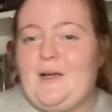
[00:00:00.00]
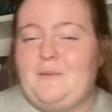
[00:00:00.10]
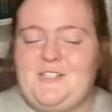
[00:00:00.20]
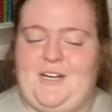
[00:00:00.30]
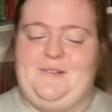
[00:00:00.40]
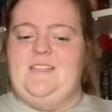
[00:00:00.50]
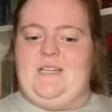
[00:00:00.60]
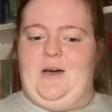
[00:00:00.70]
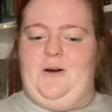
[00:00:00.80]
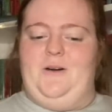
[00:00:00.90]
Armentrout.
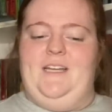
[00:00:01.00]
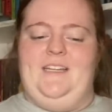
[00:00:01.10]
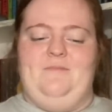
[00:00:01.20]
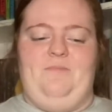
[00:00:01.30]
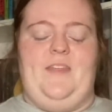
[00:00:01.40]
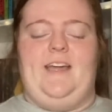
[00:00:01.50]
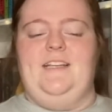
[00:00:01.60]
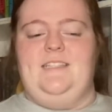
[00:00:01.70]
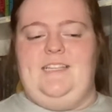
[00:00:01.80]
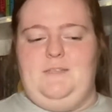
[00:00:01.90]
So I
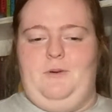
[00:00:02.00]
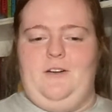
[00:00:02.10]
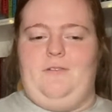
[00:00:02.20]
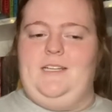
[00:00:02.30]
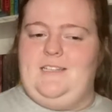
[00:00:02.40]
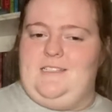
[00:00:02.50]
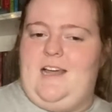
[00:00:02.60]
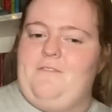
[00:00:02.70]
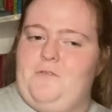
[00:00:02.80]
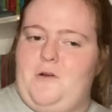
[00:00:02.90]
guess this book really doesn't
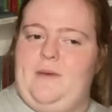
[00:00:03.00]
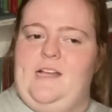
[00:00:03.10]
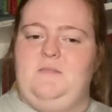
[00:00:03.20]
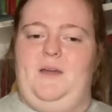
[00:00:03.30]
have the romance,